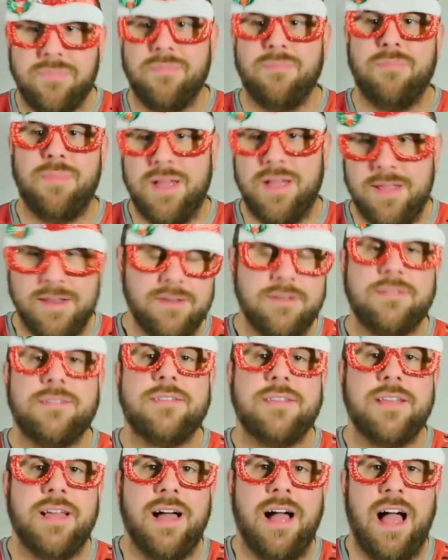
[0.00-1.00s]
But
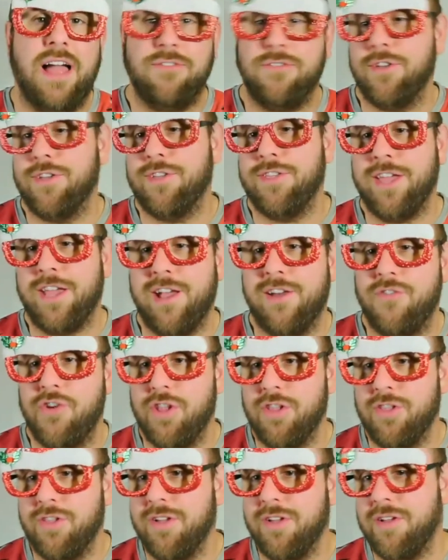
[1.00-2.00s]
I feel they covered
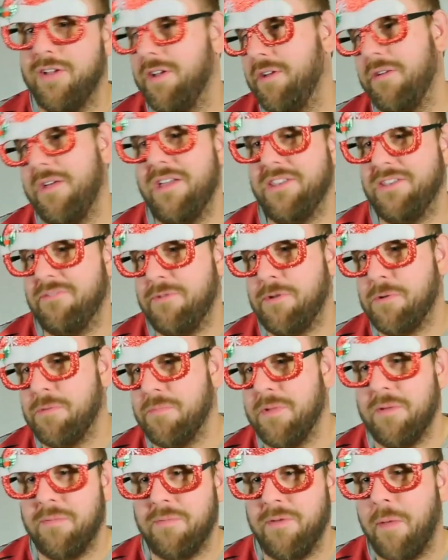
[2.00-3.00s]
a
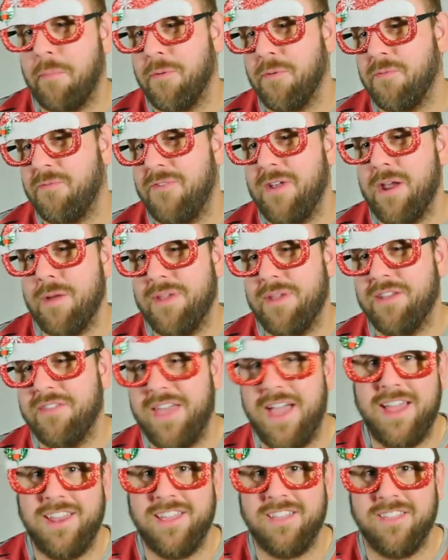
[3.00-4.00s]
fair bit of
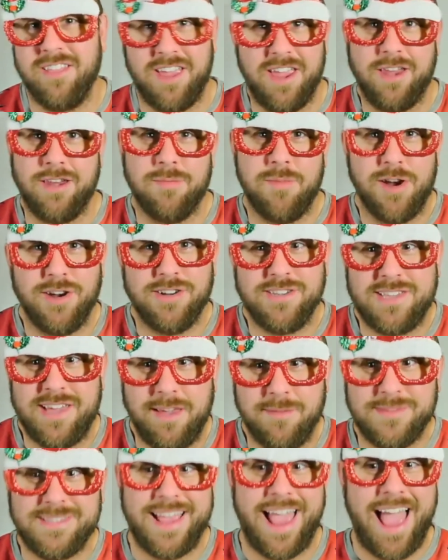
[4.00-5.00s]
that in the Kingdom Hearts
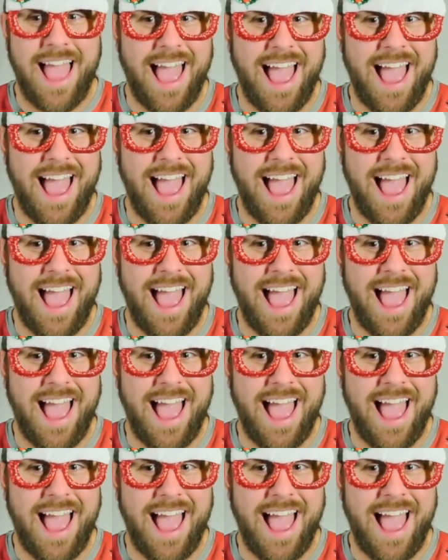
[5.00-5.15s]
games.